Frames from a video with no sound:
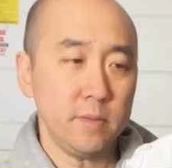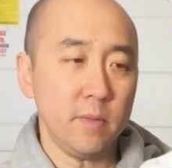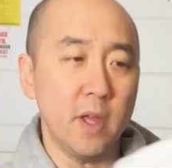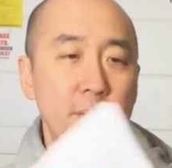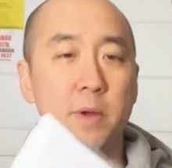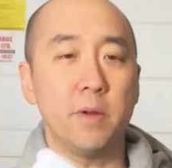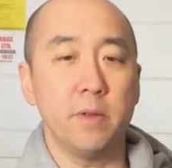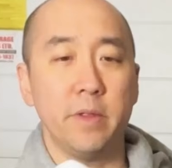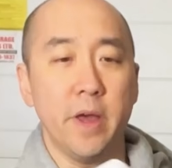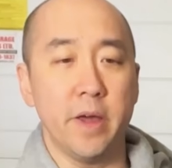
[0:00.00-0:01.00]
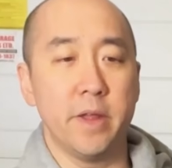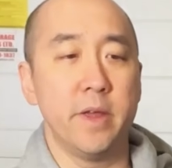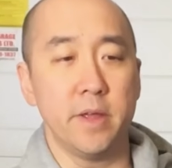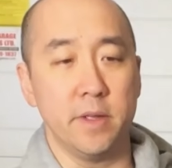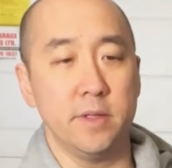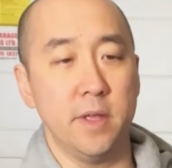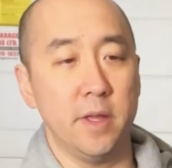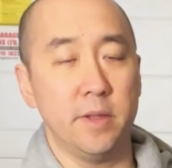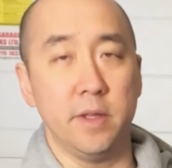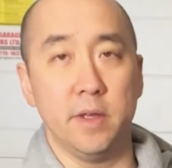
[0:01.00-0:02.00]
Not only that, is
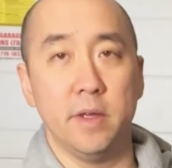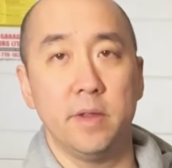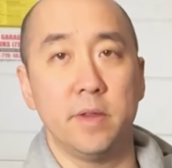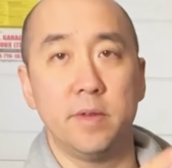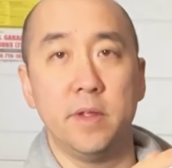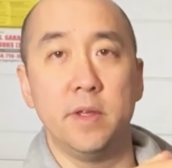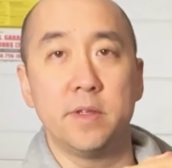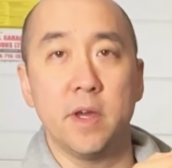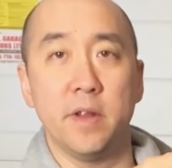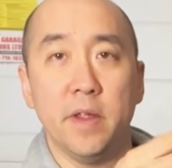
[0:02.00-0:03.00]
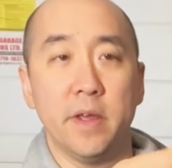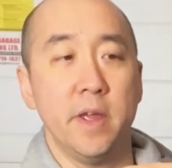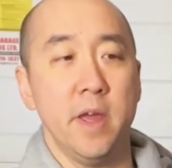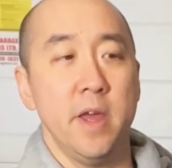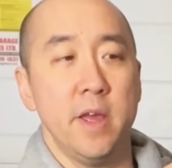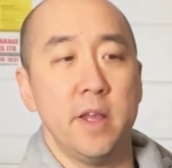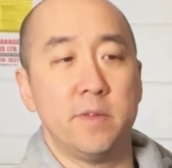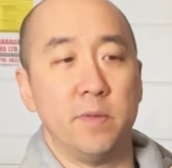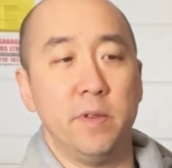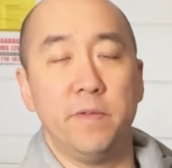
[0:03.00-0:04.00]
that the tee is kind of like,
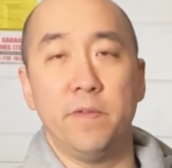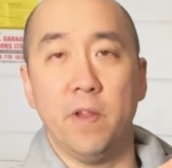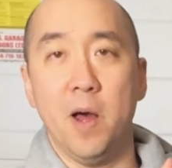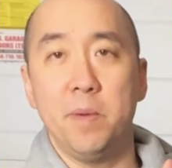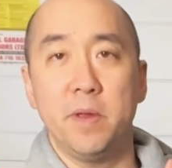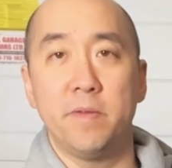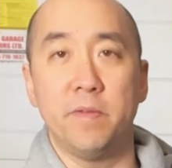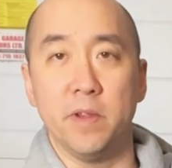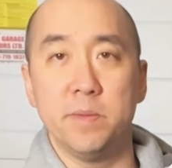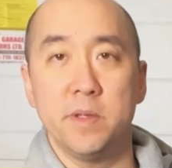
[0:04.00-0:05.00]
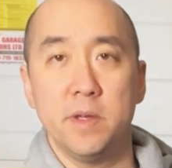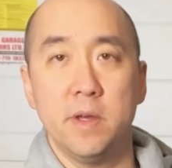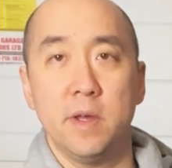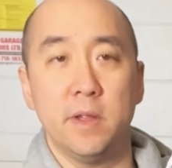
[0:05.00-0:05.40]
it's really floppy and flimsy.